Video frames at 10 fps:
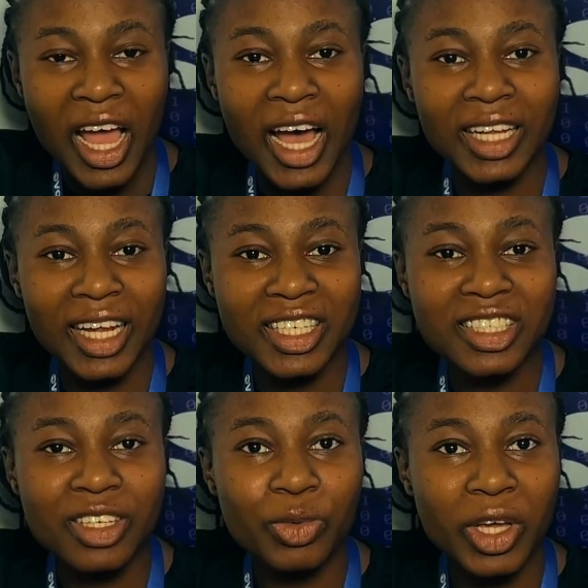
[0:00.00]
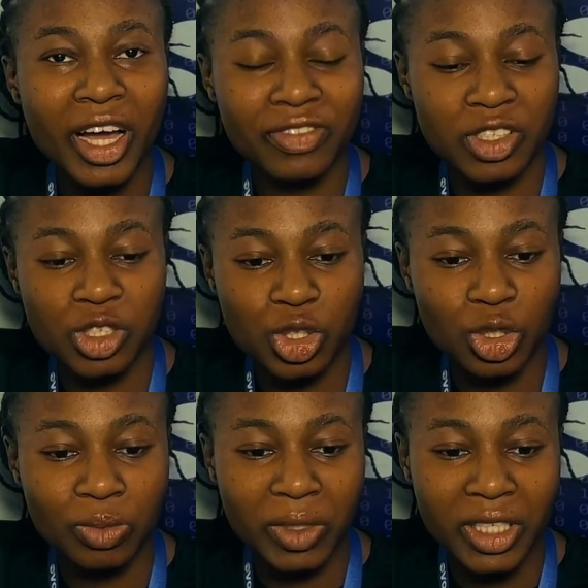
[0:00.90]
And lastly, we have
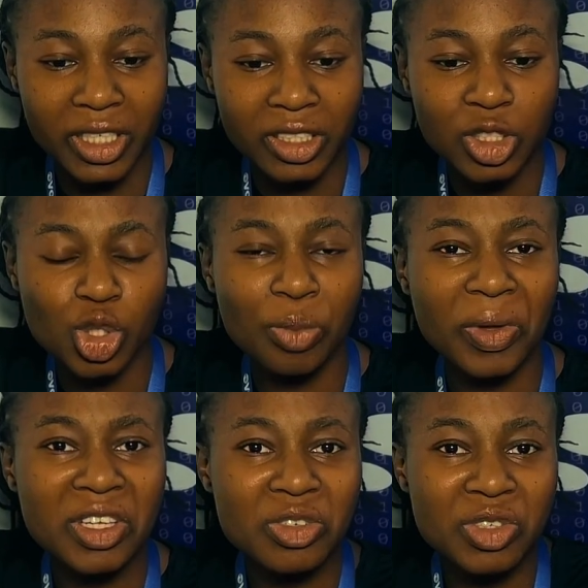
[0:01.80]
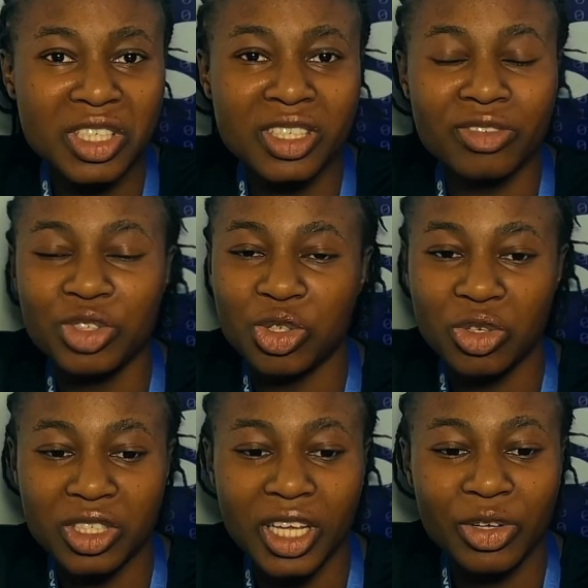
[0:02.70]
decision making. So based on these
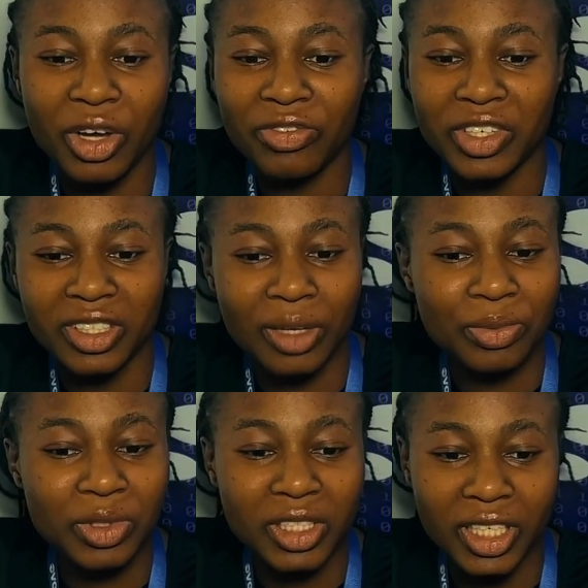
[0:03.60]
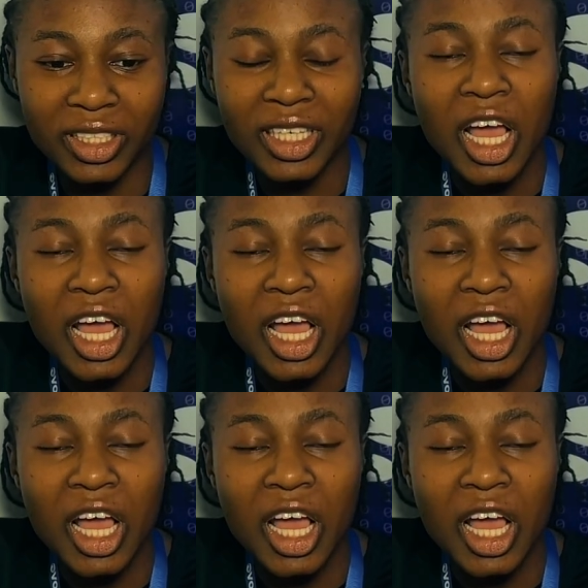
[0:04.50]
results that you have interpreted,